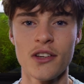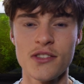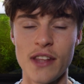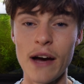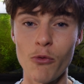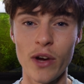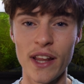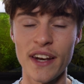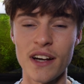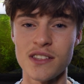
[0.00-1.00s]
So that
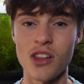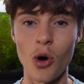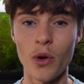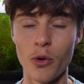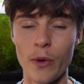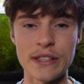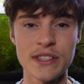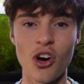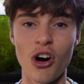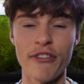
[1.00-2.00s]
really does lower the
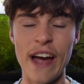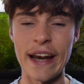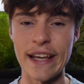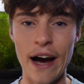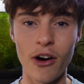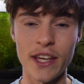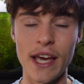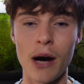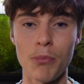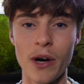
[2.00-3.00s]
risk of any
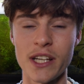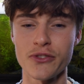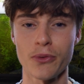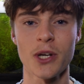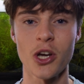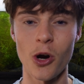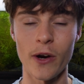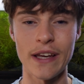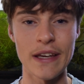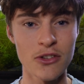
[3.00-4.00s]
algae outbreaks from
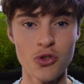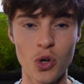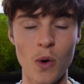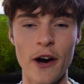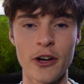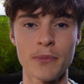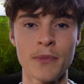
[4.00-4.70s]
occurring in your aquarium.